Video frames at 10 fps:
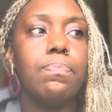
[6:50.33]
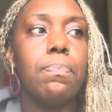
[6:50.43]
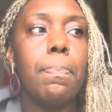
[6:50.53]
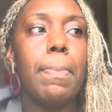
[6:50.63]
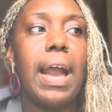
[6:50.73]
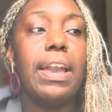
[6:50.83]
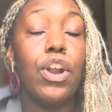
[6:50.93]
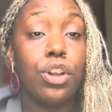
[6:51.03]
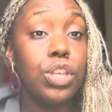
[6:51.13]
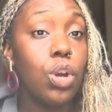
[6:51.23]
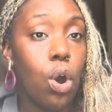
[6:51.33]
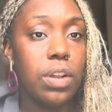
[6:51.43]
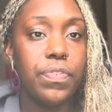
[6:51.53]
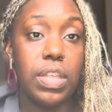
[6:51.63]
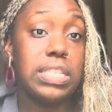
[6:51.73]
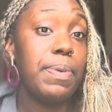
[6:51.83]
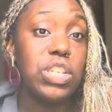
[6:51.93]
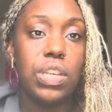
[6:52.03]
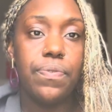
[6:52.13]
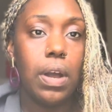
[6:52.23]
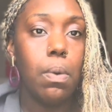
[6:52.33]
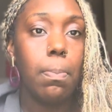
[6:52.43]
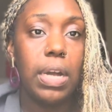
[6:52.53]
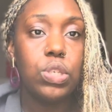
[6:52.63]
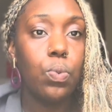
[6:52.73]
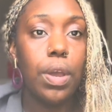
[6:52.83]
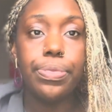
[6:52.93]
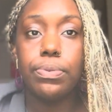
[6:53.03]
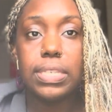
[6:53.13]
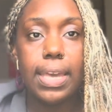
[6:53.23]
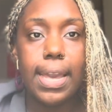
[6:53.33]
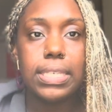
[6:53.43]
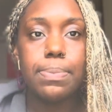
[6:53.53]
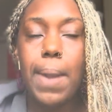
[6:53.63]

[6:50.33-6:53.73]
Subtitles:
my early on, especially from months 1 through 6,